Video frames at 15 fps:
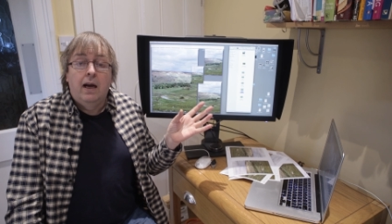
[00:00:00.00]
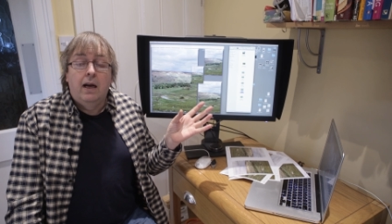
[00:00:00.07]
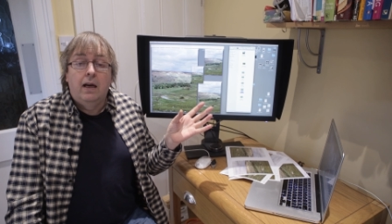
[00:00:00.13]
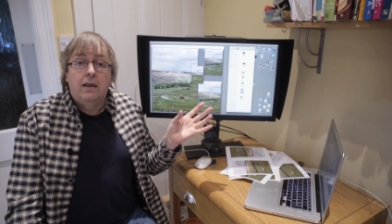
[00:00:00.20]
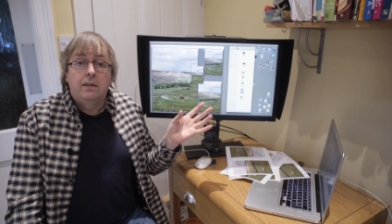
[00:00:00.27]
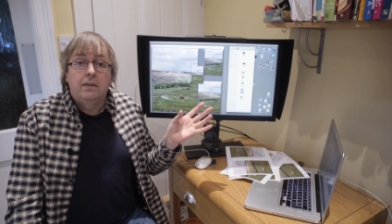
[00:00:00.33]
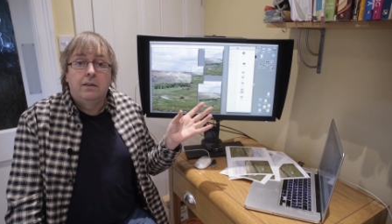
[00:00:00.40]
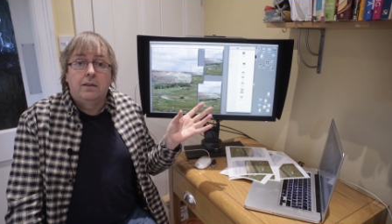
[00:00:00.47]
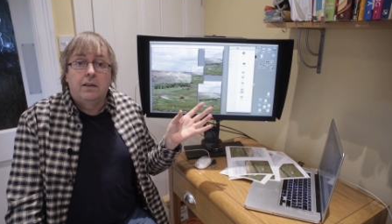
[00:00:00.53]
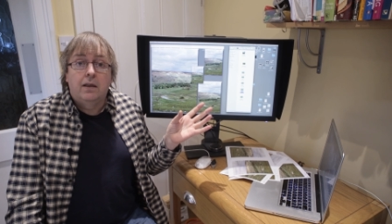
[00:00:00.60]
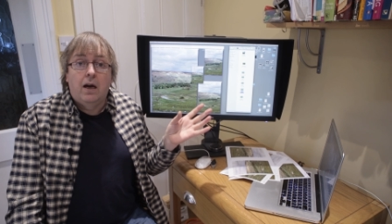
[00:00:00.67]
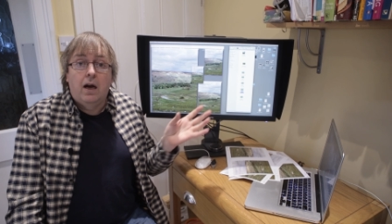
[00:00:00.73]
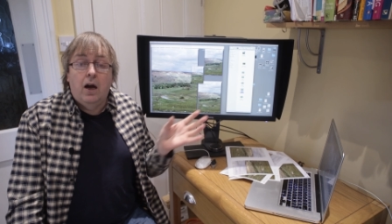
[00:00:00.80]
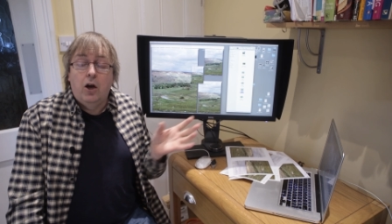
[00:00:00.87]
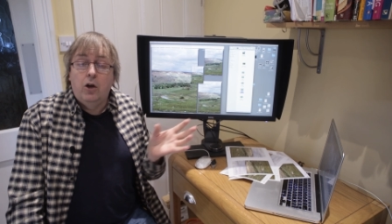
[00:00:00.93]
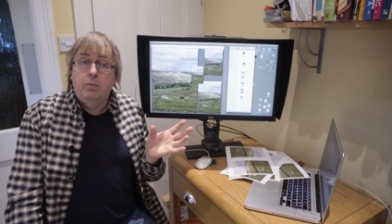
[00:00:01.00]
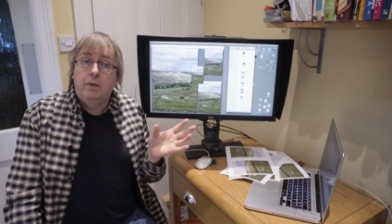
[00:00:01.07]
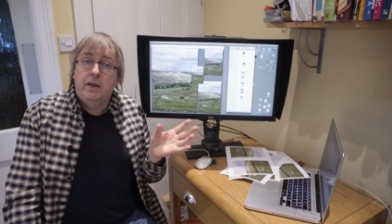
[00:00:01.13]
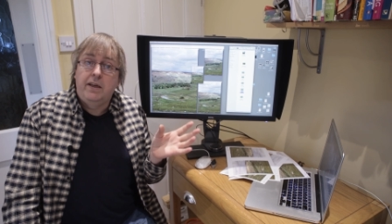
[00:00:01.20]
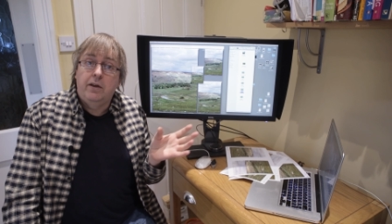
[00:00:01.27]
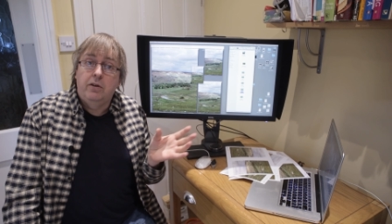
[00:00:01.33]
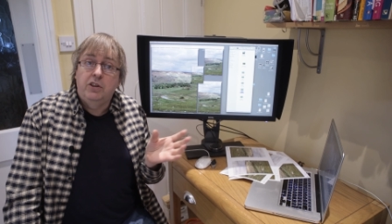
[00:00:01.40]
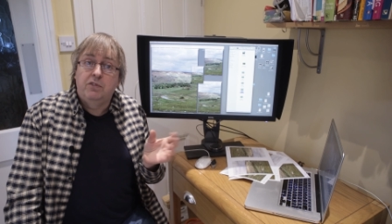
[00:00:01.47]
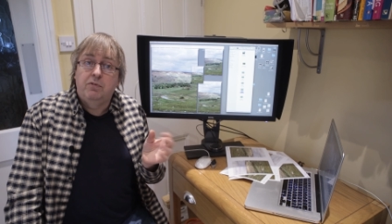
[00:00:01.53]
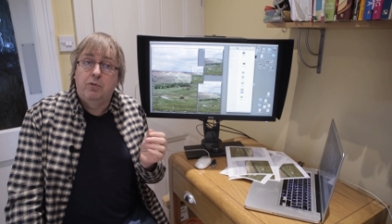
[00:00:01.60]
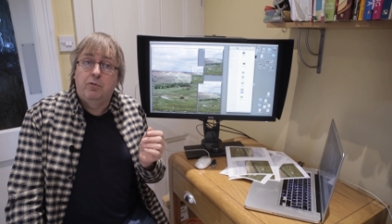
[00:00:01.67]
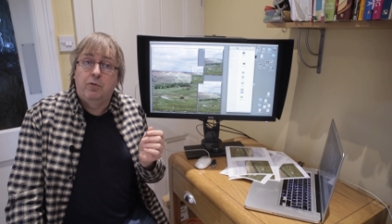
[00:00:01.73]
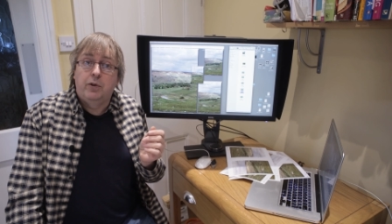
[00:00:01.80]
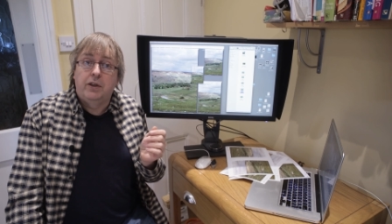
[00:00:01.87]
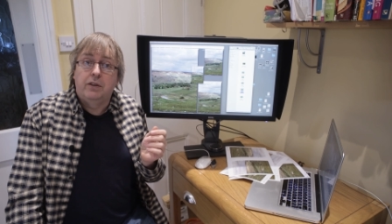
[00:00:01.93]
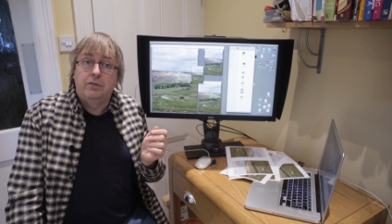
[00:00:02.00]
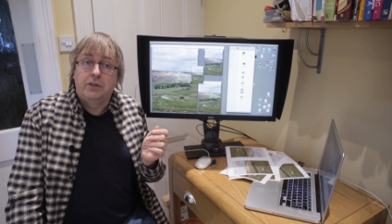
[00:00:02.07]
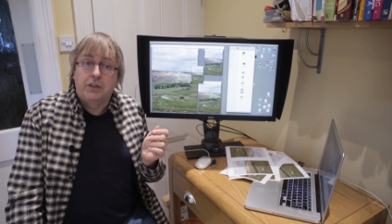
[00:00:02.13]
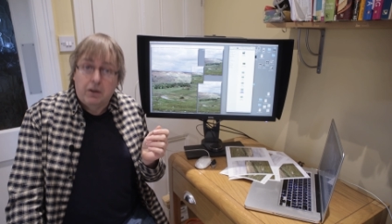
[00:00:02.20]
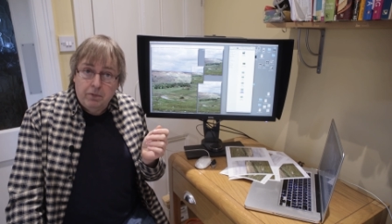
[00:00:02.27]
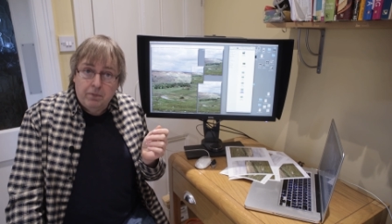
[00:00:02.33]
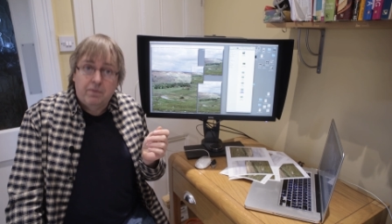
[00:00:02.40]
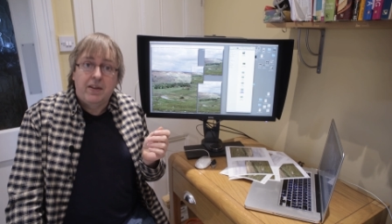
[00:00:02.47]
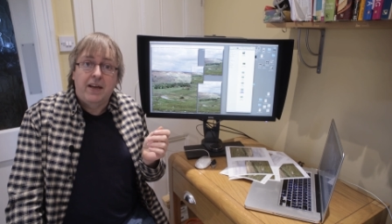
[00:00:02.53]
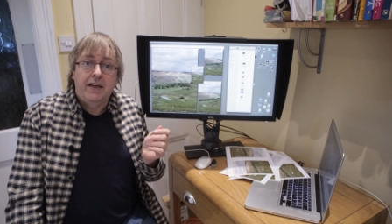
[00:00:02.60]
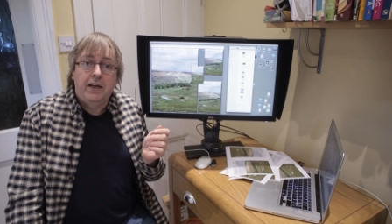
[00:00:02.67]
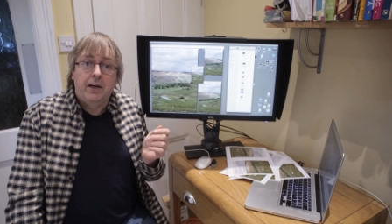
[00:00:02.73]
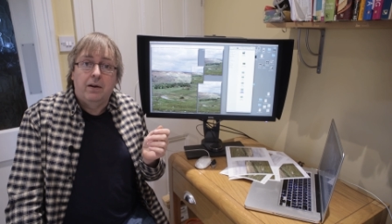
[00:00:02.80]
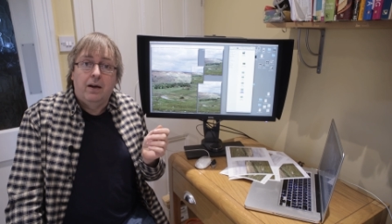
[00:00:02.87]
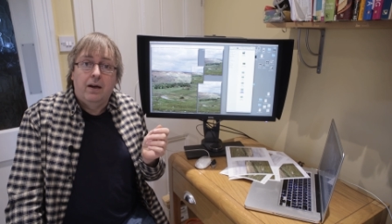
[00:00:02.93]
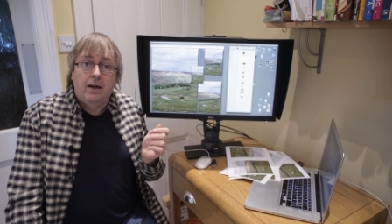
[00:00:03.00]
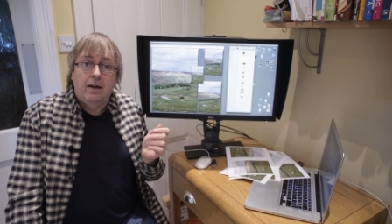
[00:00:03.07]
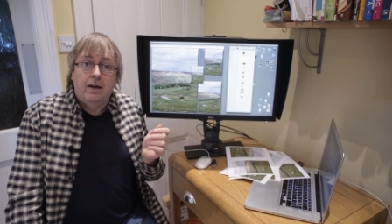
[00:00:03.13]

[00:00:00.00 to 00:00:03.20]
and uh, I hope they're useful for you so thank you